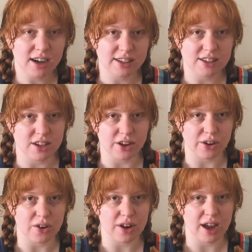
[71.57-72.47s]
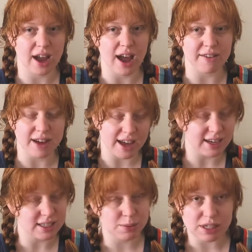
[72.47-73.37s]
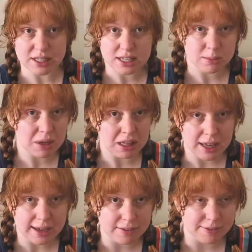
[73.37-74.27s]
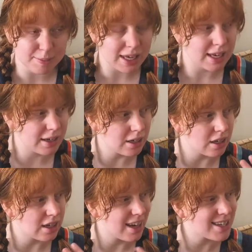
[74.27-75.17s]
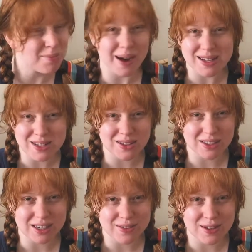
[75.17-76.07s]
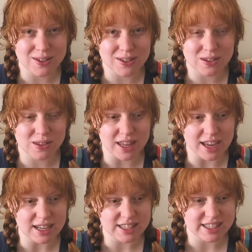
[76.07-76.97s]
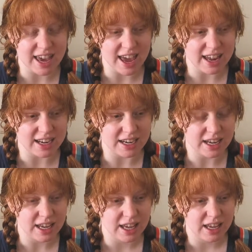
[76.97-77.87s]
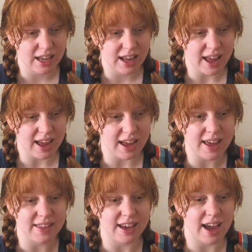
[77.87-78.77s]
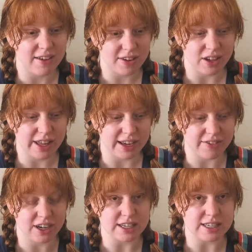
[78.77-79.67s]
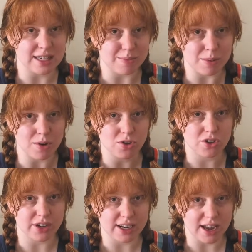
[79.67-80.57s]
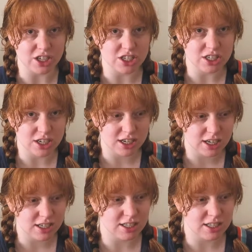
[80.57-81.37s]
And so I've had experiences in my life being a depository of those 2 things, and I think I felt like a very deep emotional connection to her.